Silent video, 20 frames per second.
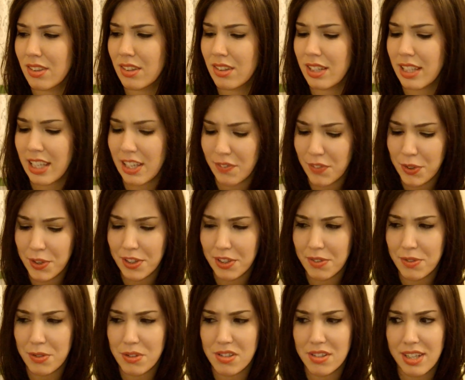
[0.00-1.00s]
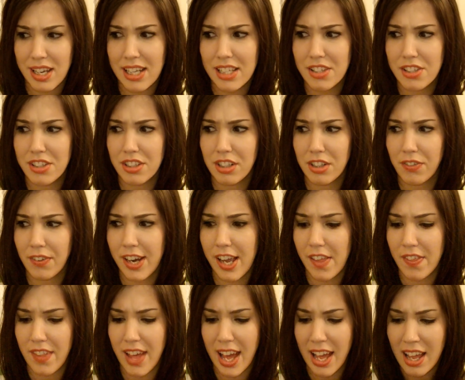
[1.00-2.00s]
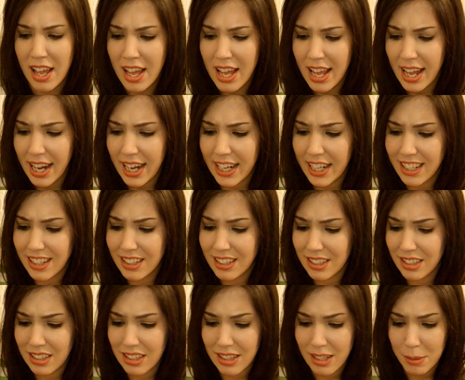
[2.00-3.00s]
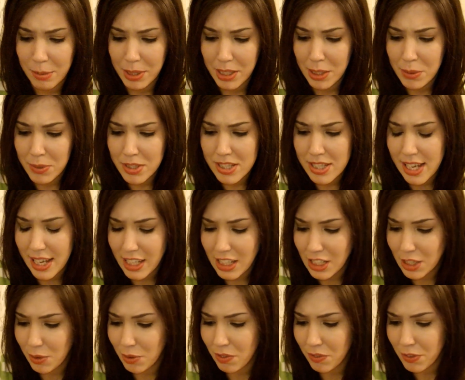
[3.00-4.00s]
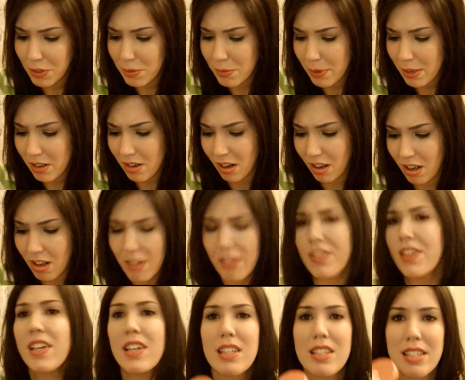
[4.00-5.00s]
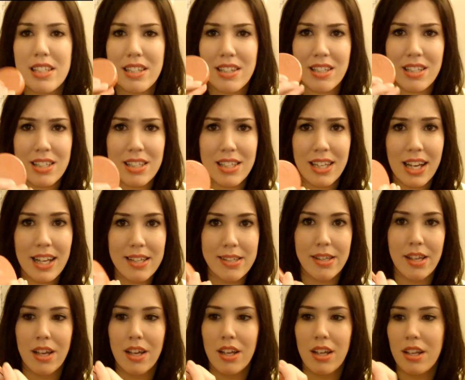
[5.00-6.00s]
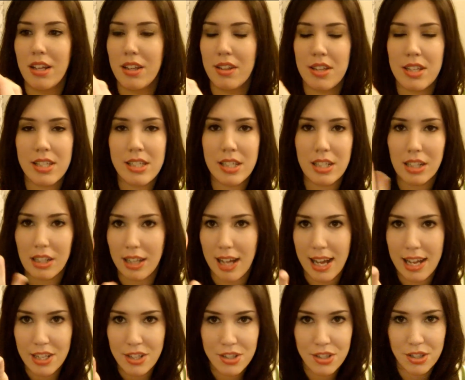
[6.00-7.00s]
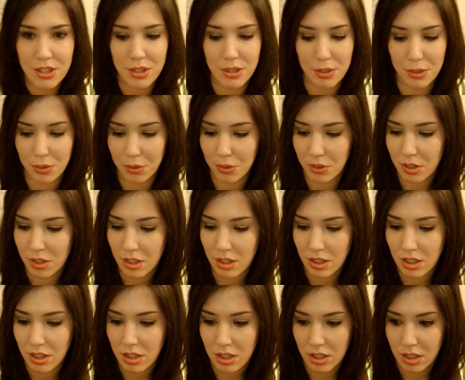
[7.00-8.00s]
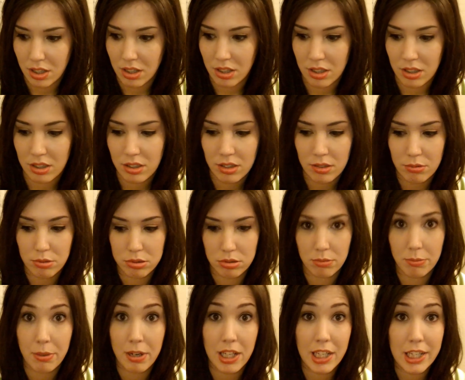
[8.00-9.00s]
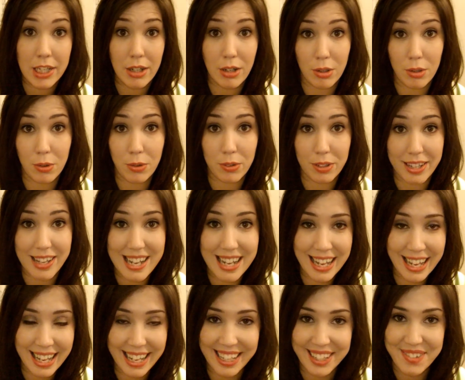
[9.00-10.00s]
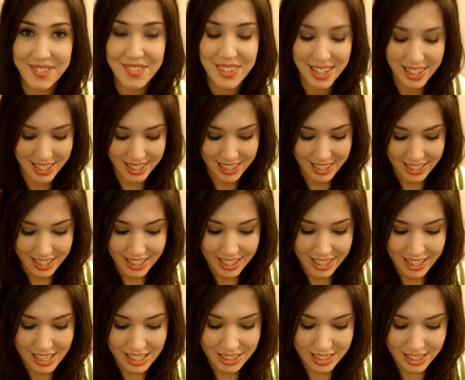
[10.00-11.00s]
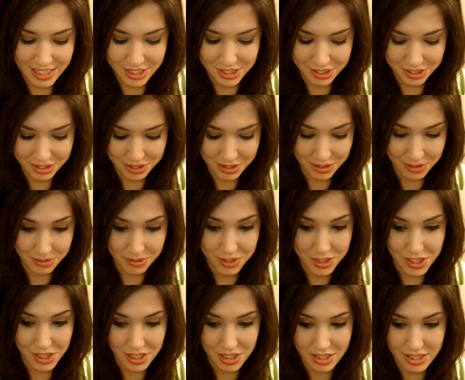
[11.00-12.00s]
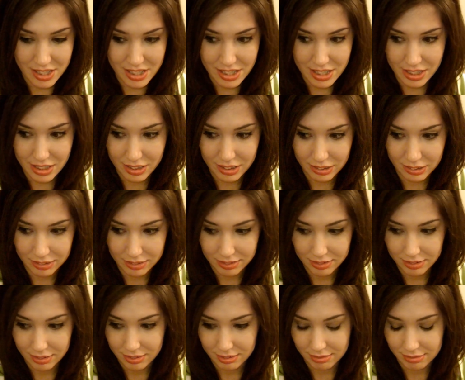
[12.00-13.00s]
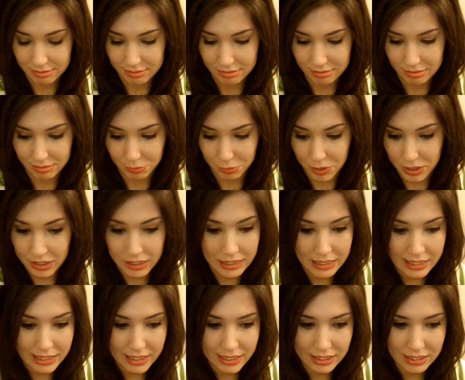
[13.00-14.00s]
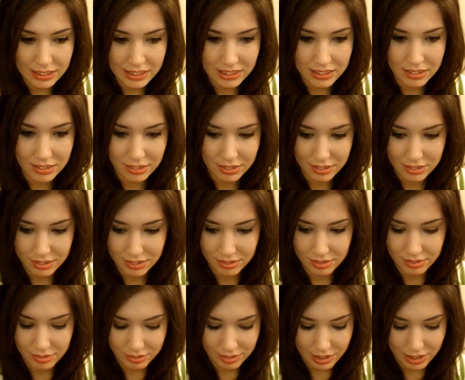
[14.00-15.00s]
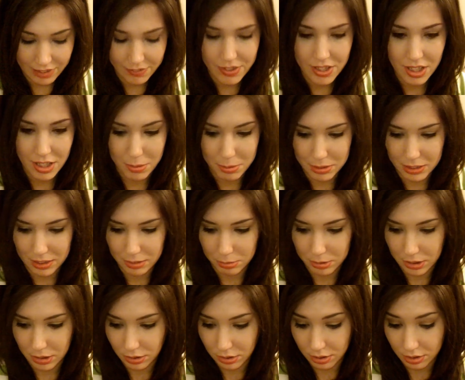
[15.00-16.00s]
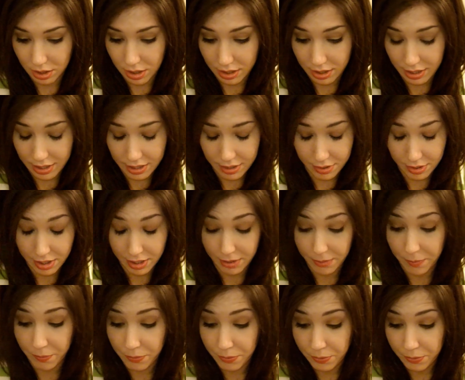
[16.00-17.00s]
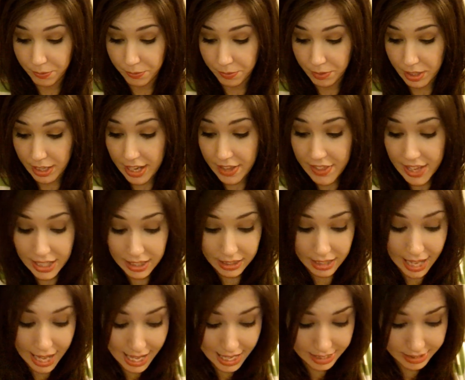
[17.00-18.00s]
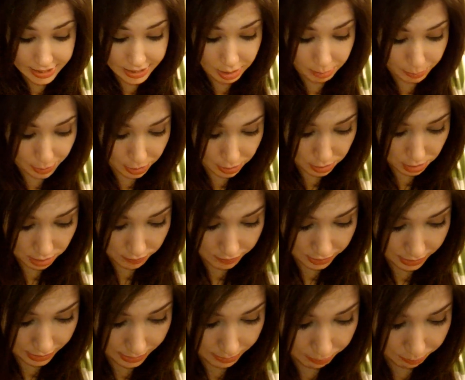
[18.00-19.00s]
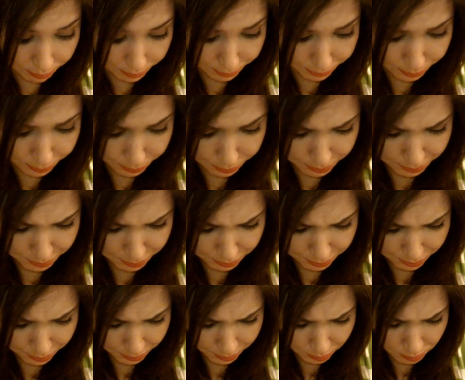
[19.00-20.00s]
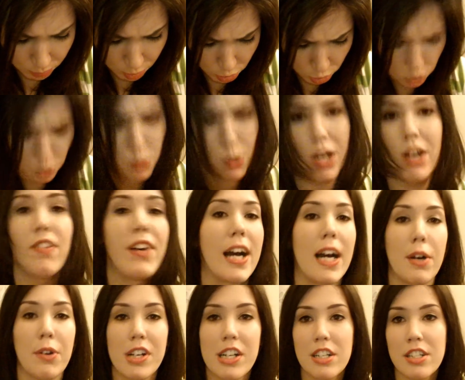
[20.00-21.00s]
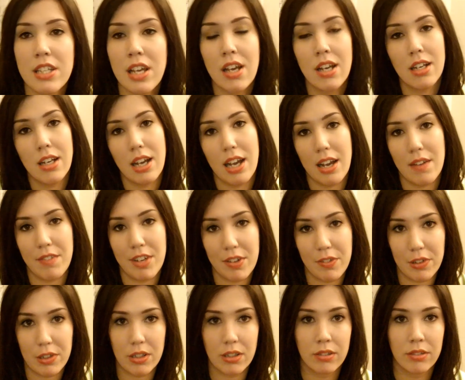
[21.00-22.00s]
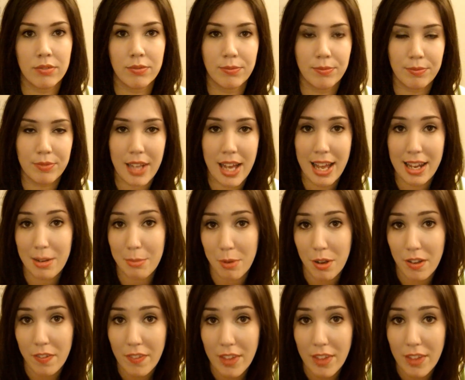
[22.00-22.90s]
like if you got a full size, they're around that. And I mean, it would take you if you bought all these in this size. This could last you probably your whole life, unless you just really love to apply blush a lot. I don't know. And they last supposedly 12 hours. I've never had them on